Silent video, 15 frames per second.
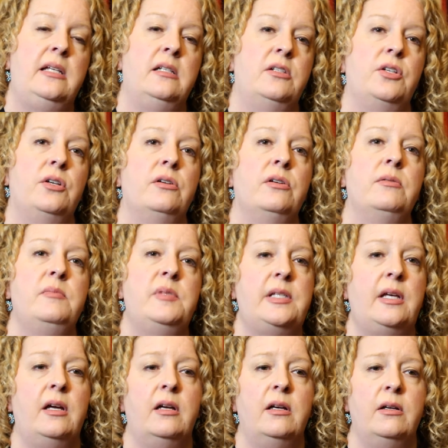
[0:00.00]
in terms
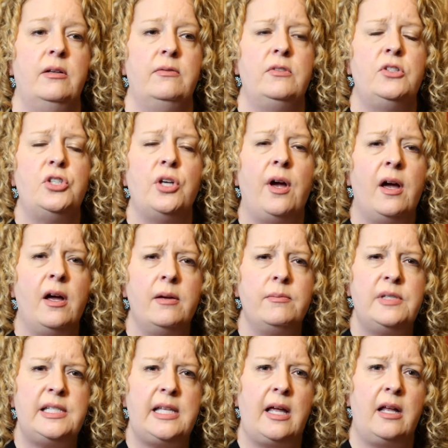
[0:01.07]
of
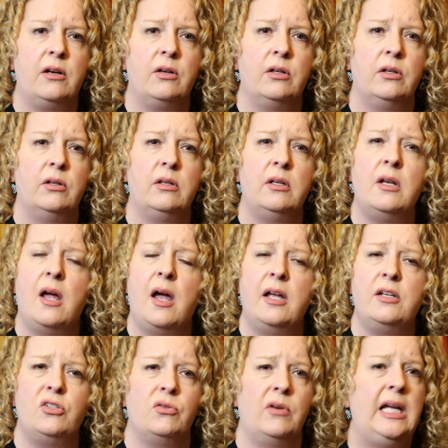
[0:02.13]
jobs that are
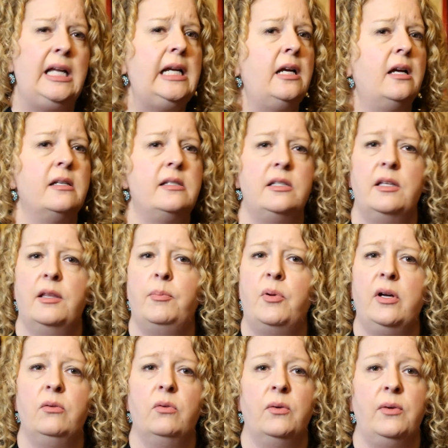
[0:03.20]
not draining us to the
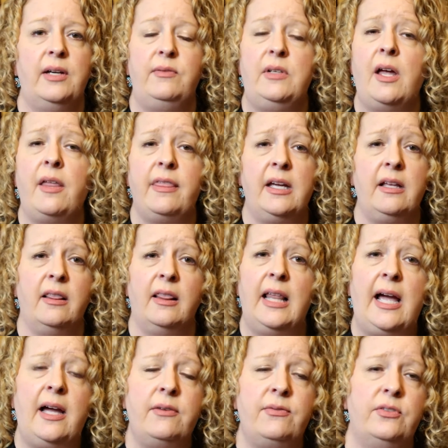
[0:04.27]
point where we have nothing
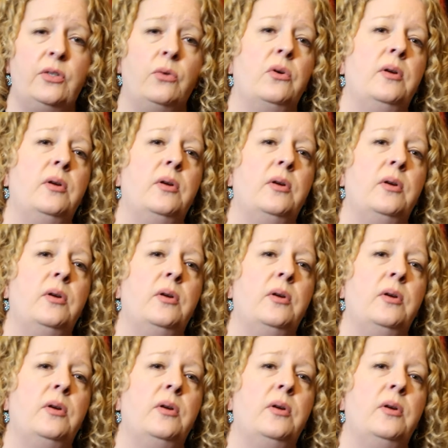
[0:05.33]
left,